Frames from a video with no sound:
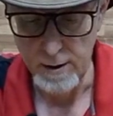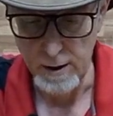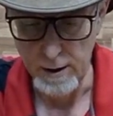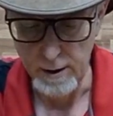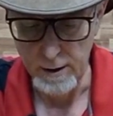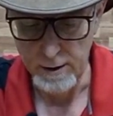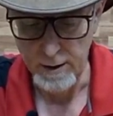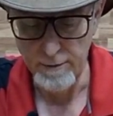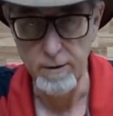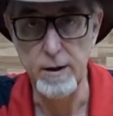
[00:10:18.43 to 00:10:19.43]
it
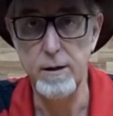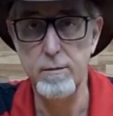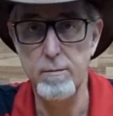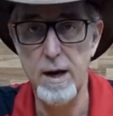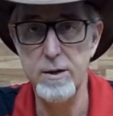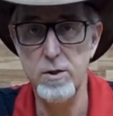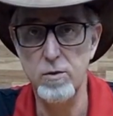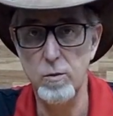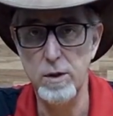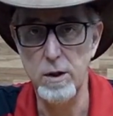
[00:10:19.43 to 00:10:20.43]
definitely matches
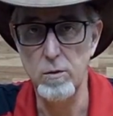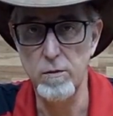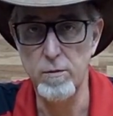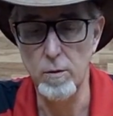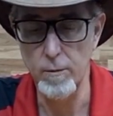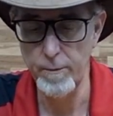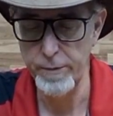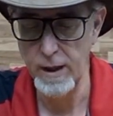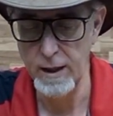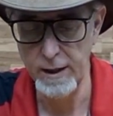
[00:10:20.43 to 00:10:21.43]
with the uniform.
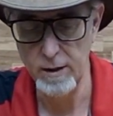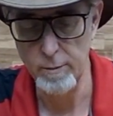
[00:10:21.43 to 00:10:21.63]
I like the